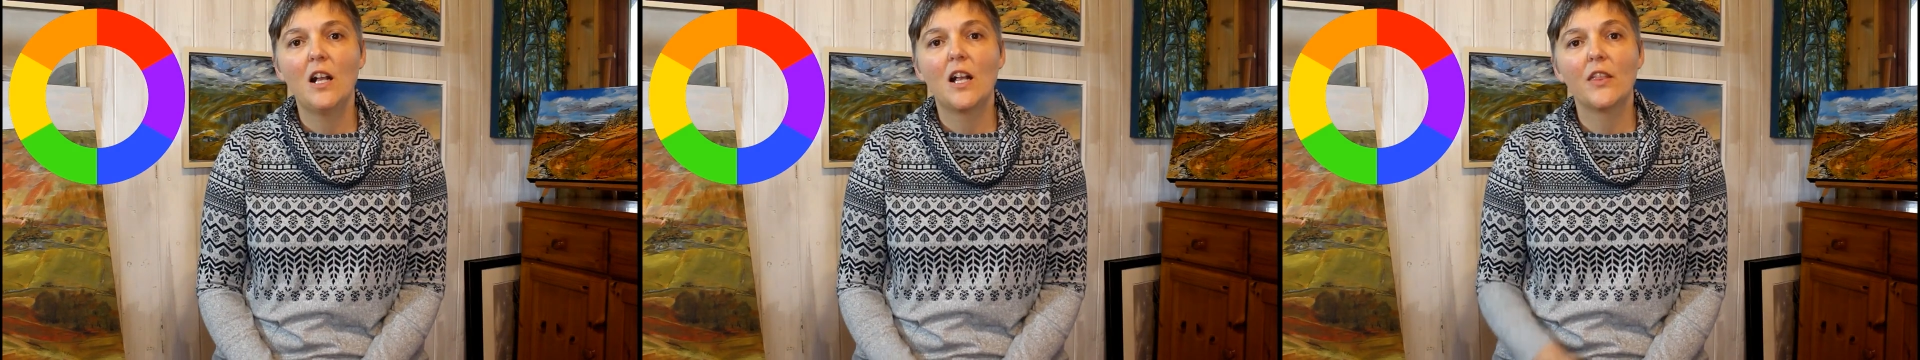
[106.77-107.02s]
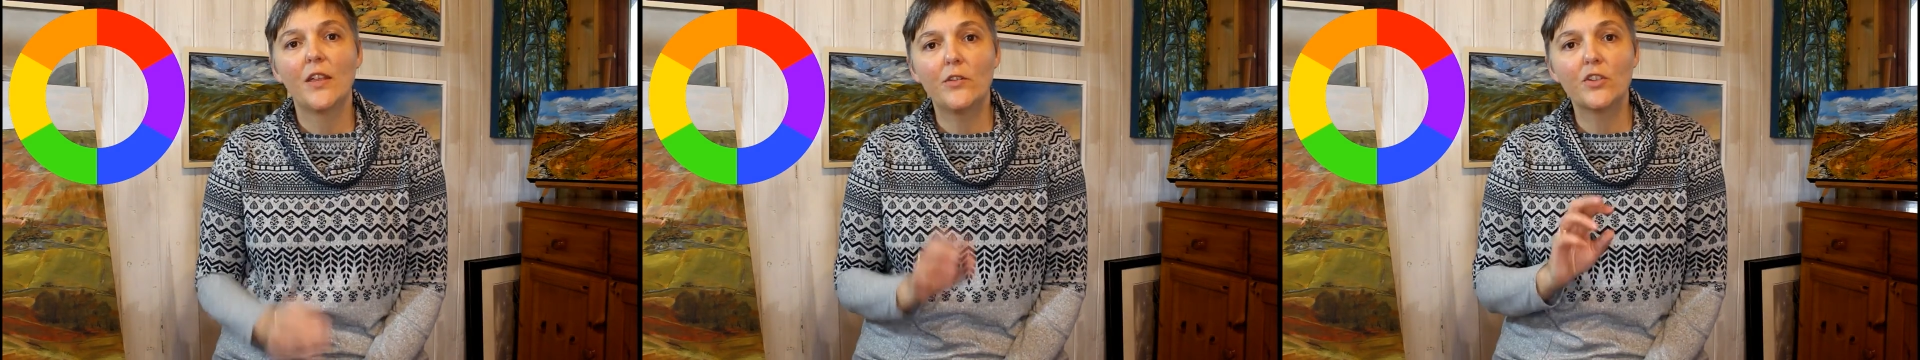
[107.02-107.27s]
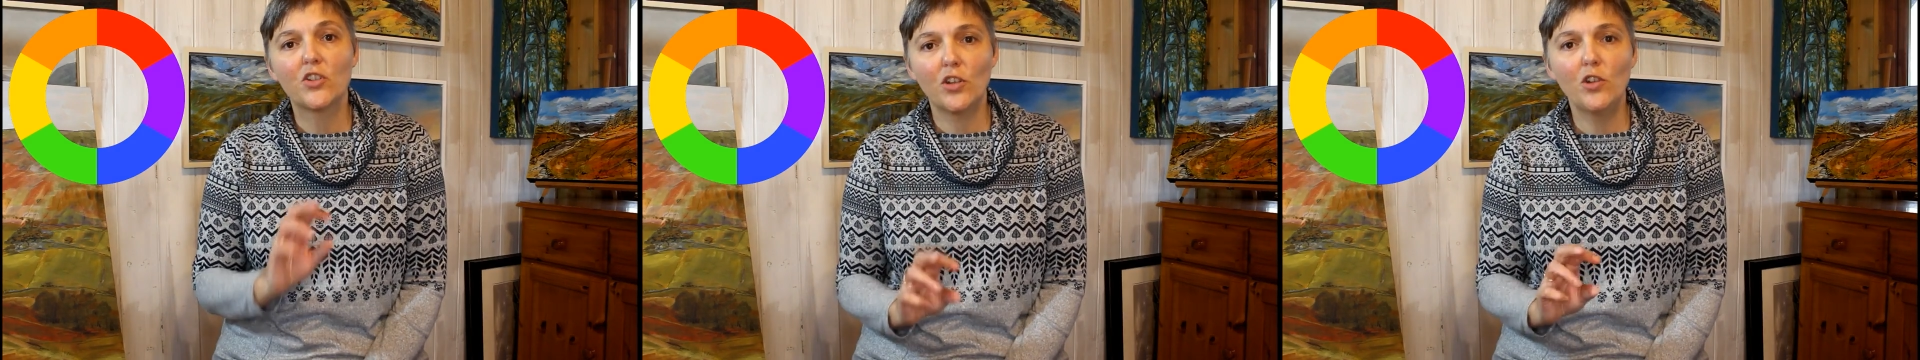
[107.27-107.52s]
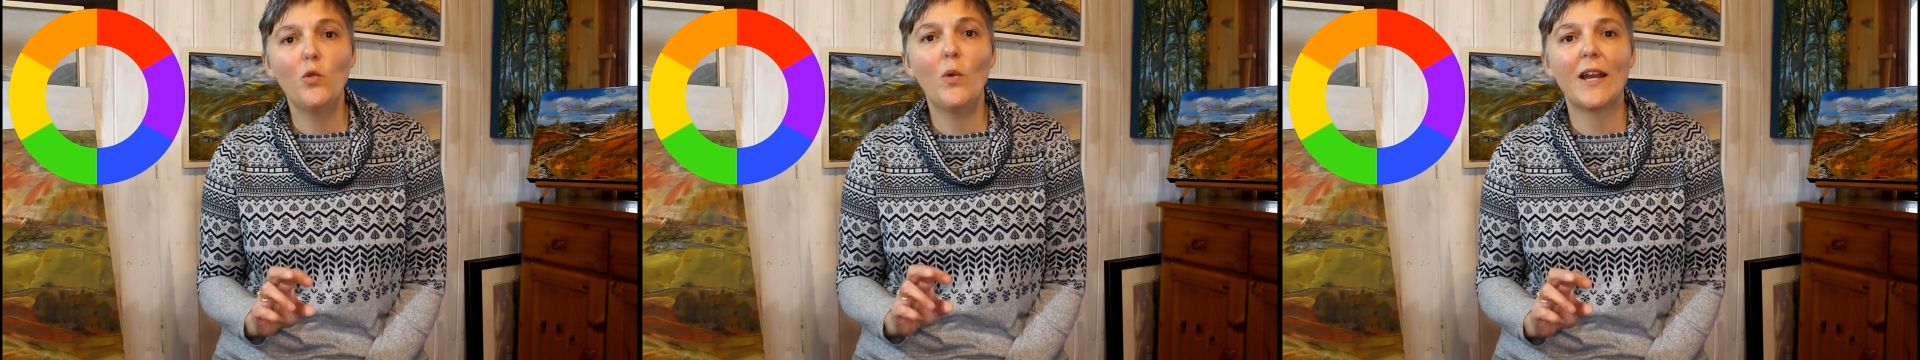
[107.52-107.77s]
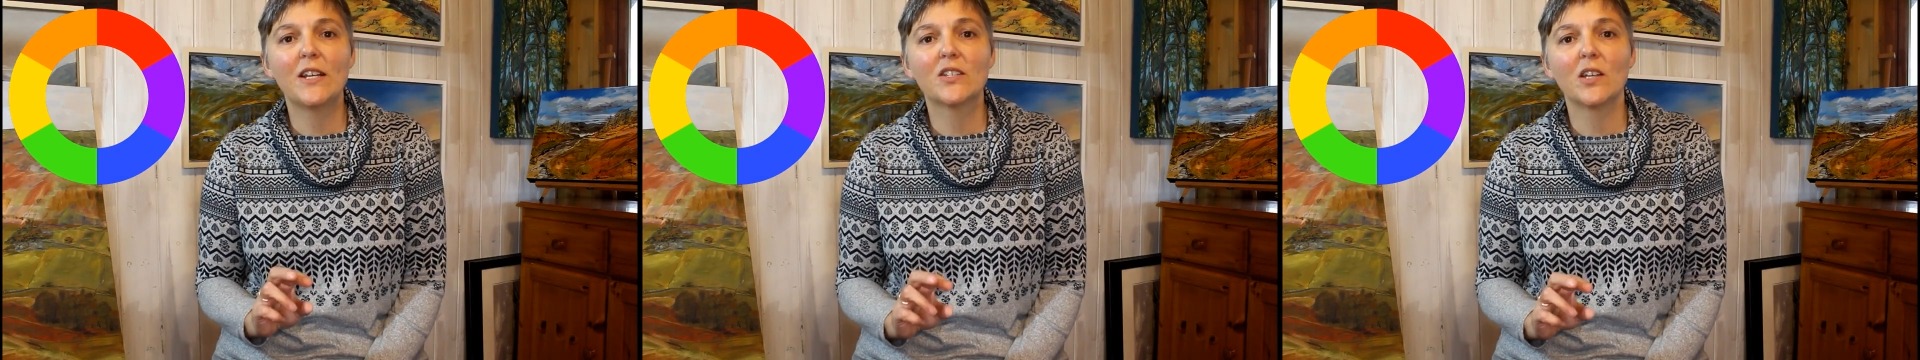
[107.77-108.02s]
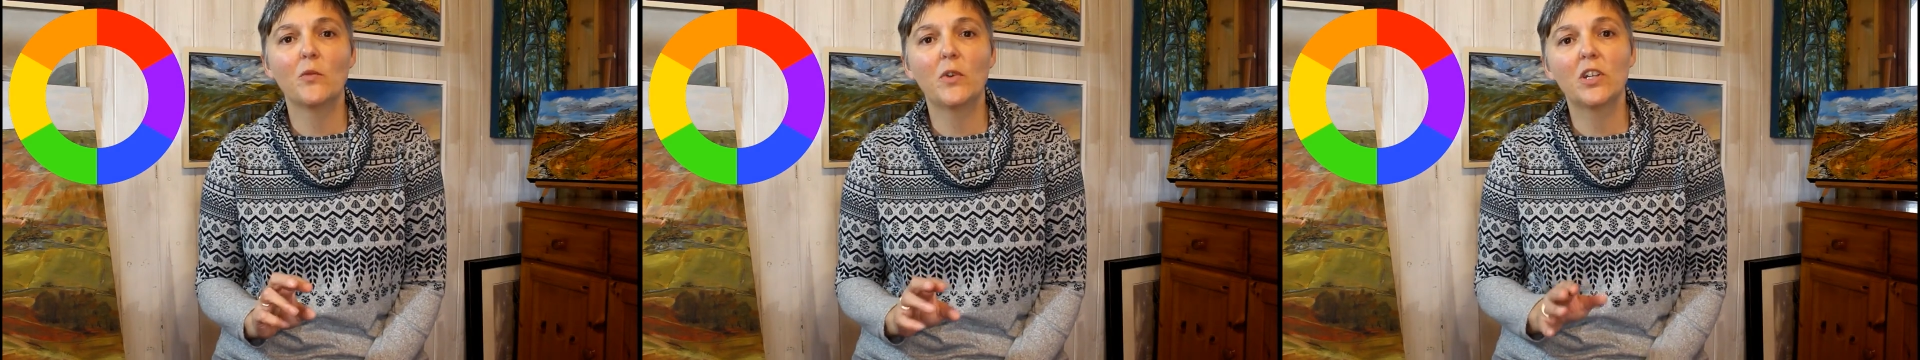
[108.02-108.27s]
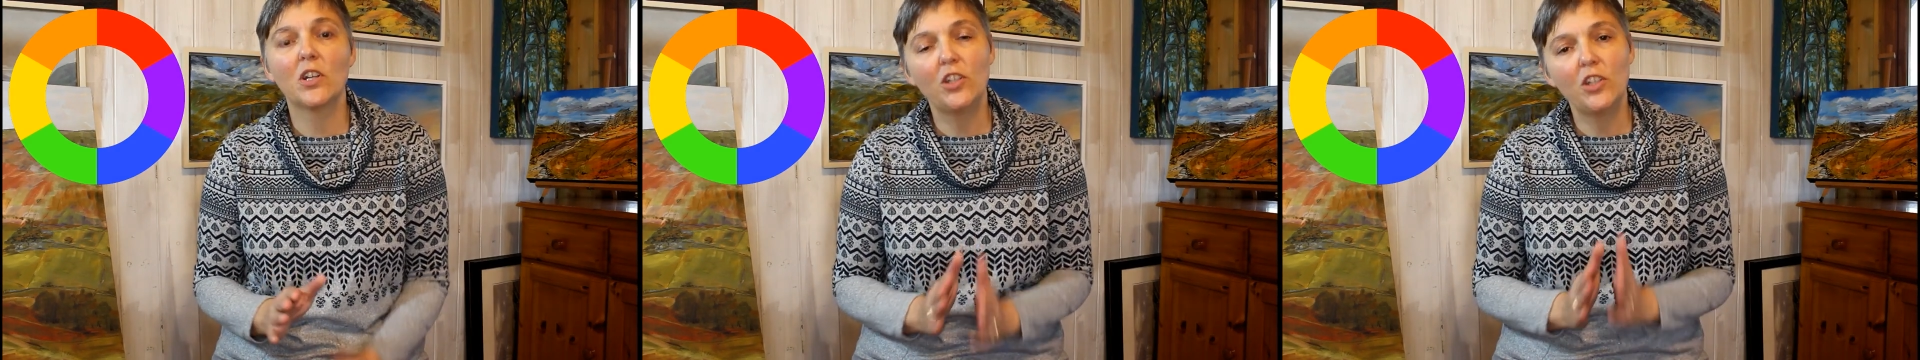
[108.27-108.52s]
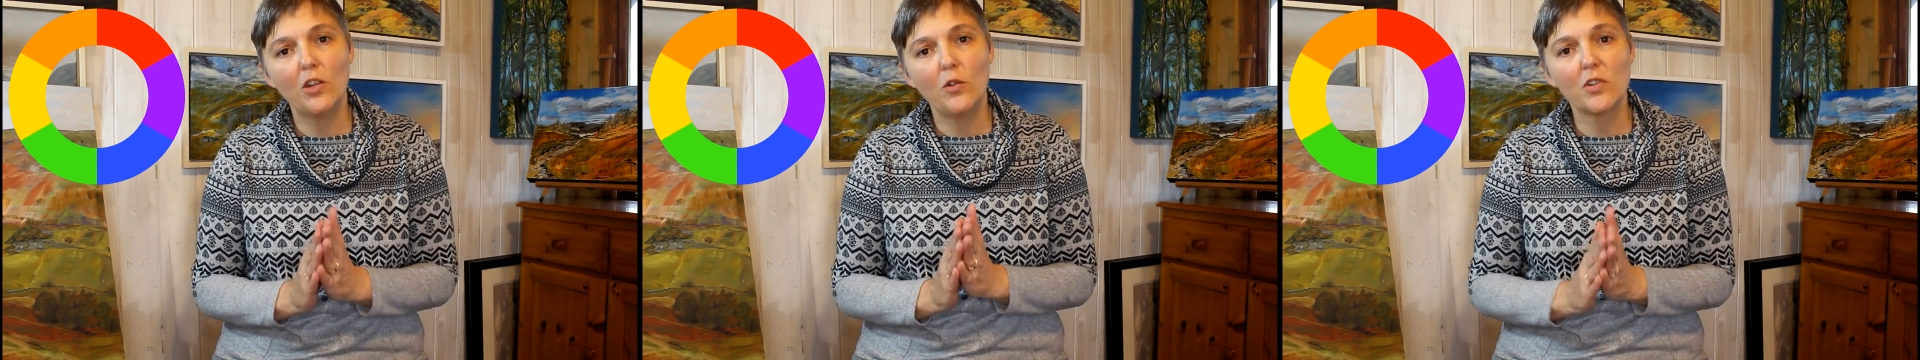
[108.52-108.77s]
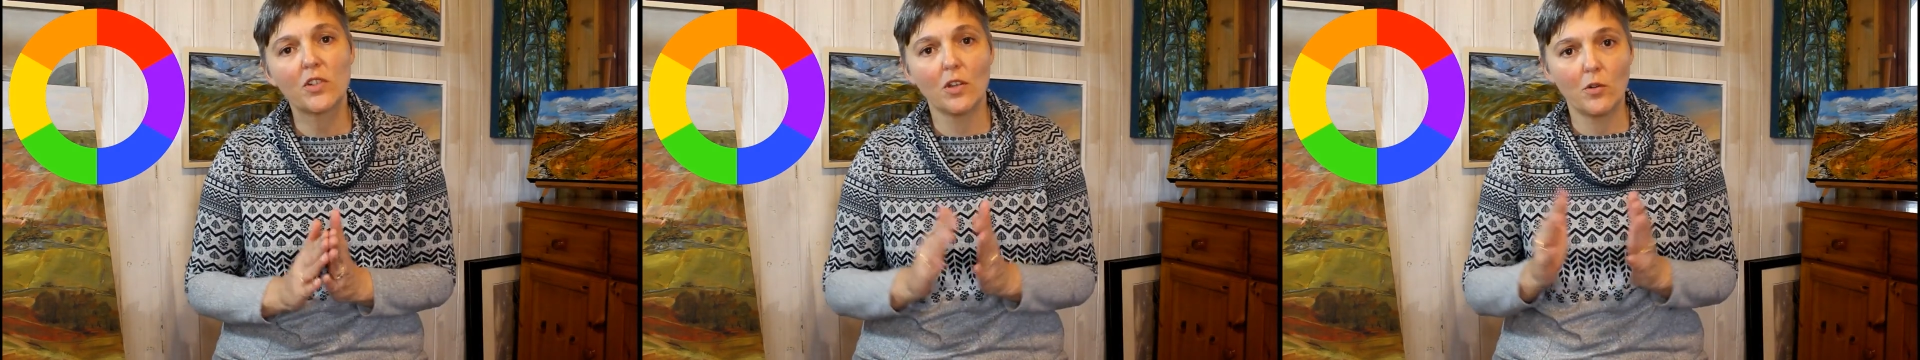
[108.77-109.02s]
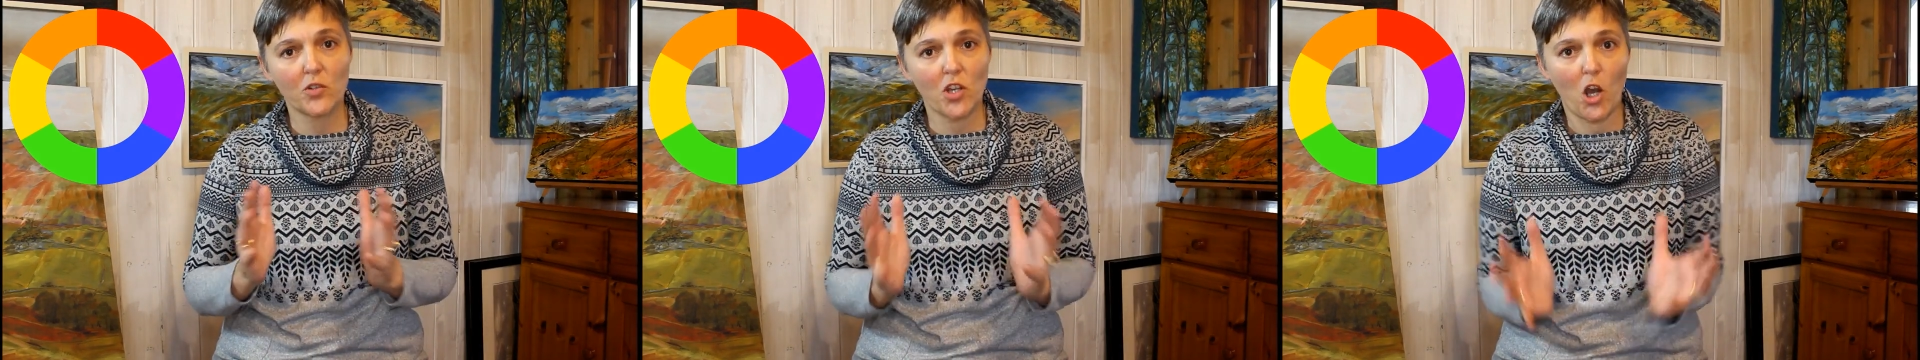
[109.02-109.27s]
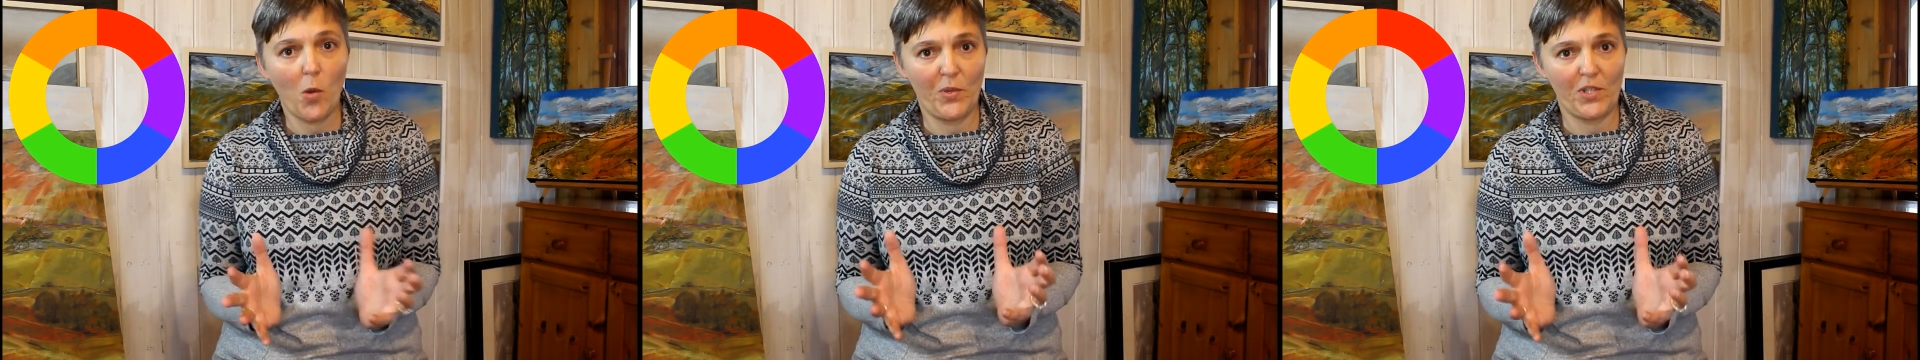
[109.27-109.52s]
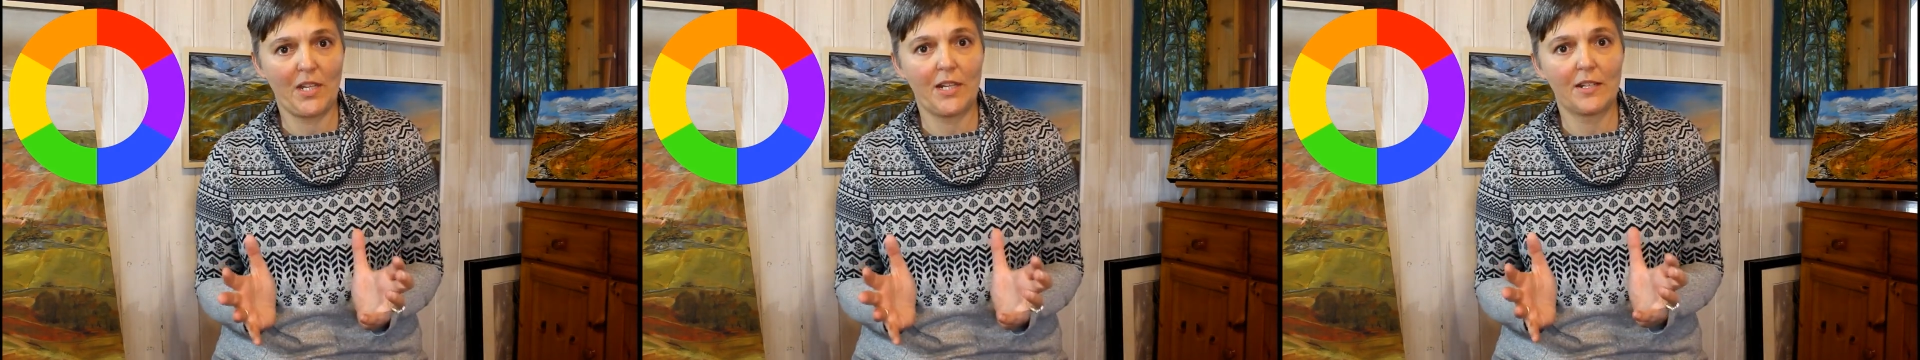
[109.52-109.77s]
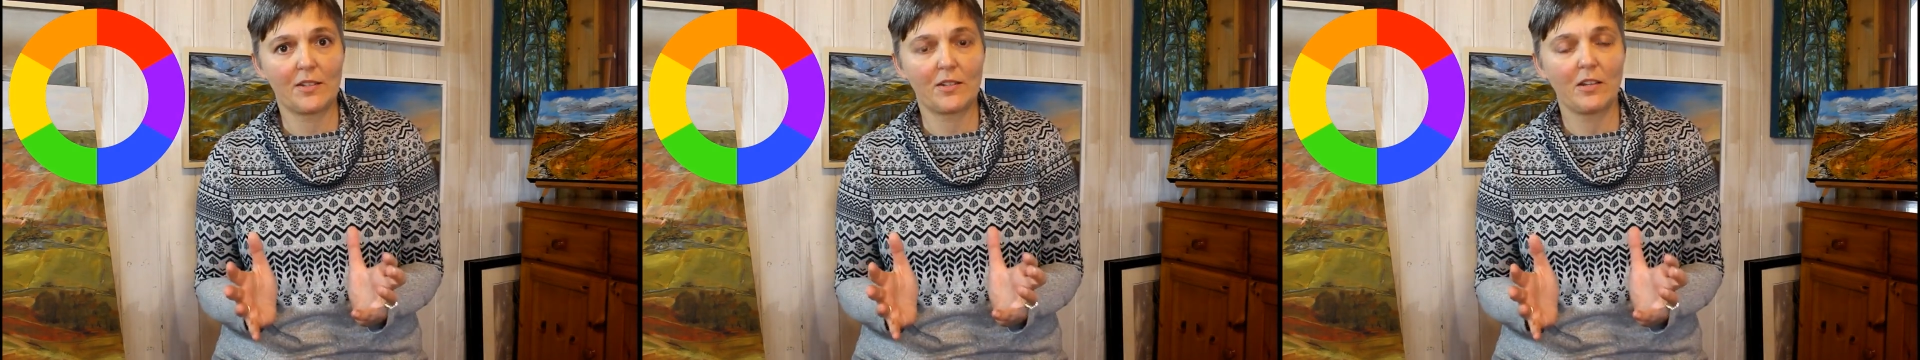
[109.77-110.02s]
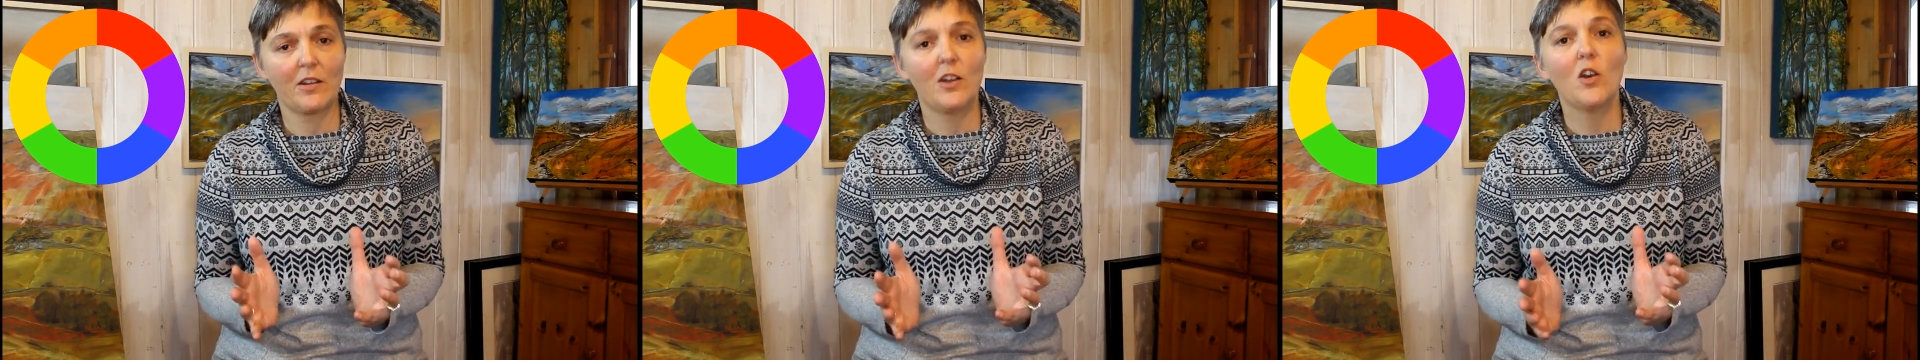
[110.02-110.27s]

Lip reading: There are 2 ways that we can use those opposites.